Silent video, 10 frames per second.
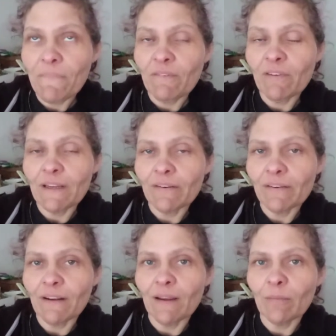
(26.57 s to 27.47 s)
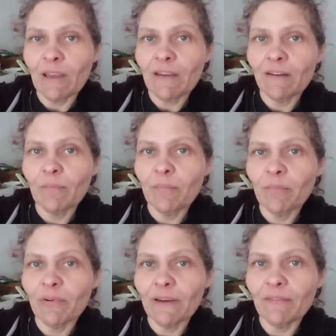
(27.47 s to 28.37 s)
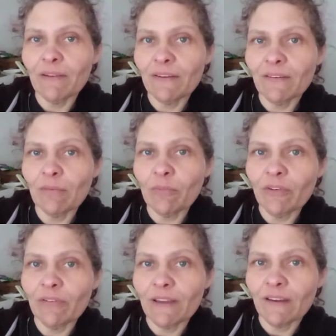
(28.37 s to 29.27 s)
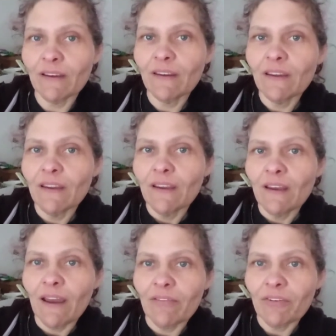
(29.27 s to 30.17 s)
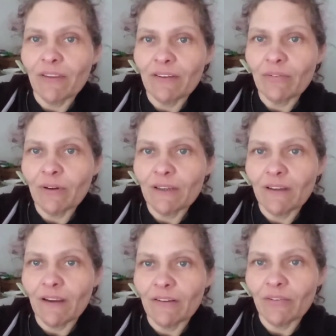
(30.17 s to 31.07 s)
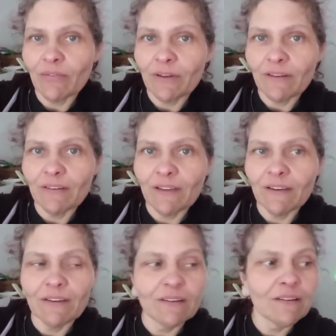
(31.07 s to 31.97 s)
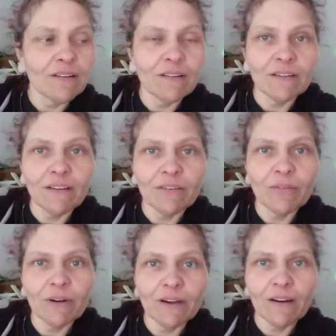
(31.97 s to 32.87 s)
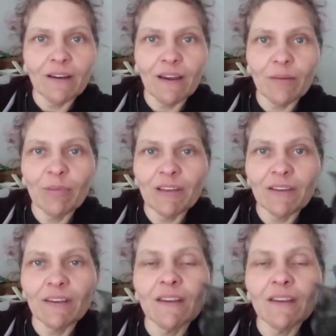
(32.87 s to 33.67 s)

videos that I made previous to moving after this one. I just wanted to let you all know where I've been.